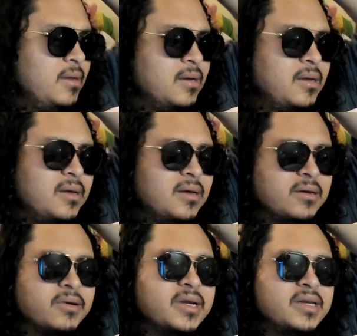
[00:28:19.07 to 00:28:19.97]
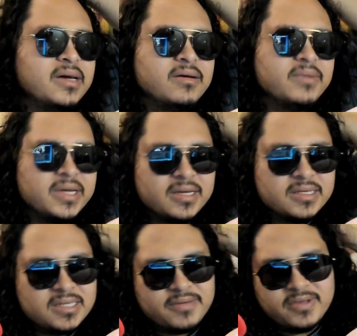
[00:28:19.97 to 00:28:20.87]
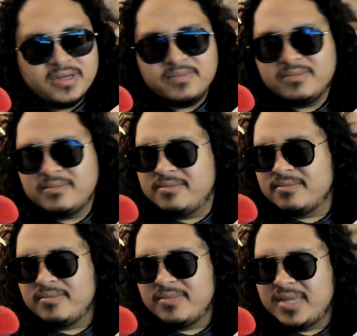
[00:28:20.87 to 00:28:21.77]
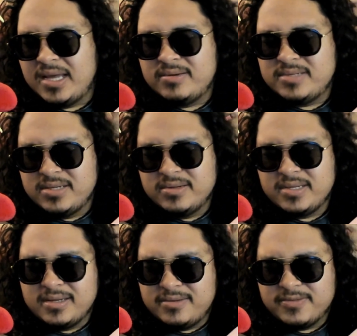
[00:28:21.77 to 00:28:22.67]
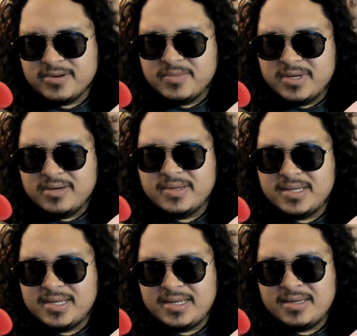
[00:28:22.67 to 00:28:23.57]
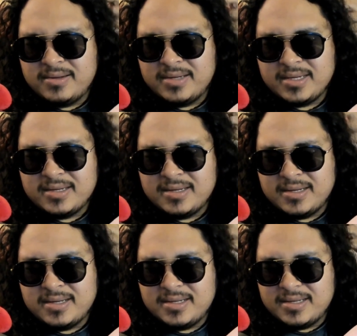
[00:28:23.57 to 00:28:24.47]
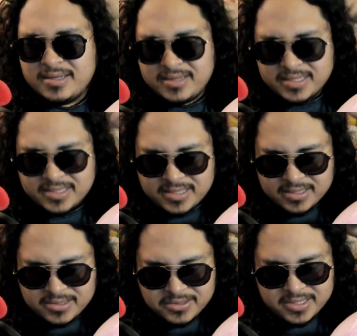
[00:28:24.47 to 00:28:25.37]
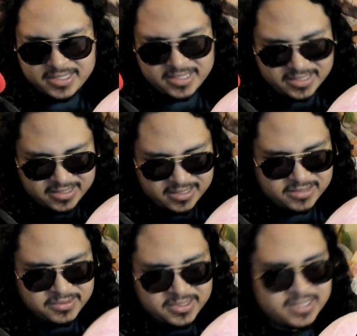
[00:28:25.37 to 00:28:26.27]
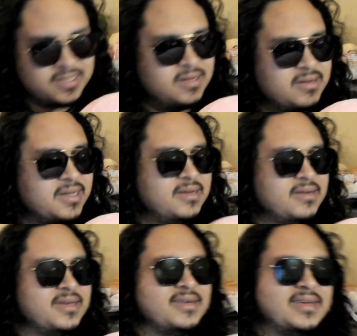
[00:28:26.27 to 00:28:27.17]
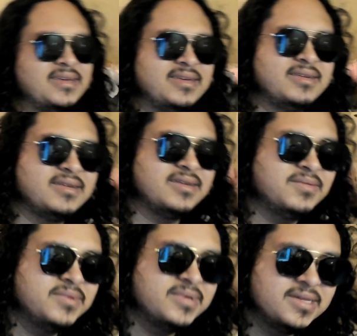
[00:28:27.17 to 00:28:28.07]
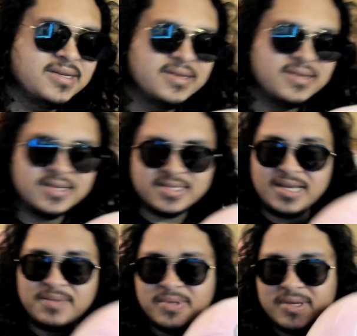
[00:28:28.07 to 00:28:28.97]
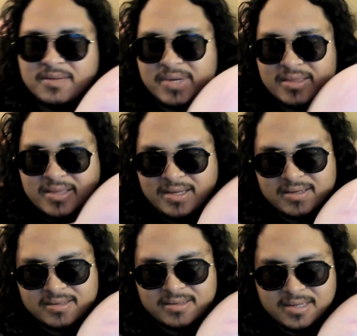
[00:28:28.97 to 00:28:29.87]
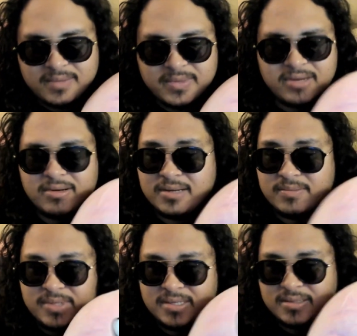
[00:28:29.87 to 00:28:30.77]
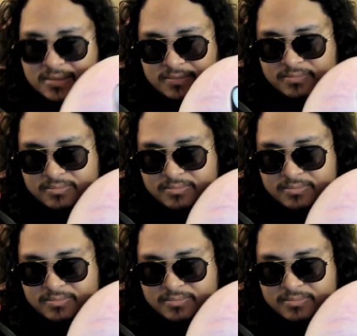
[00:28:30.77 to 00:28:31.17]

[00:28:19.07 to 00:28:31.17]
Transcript: Oh, great. Now my head's effed up. I was doing good for a moment. Oh my god. Existential crisis, existential crisis. Okay. Gonna stop thinking about that. I'm gonna go have dinner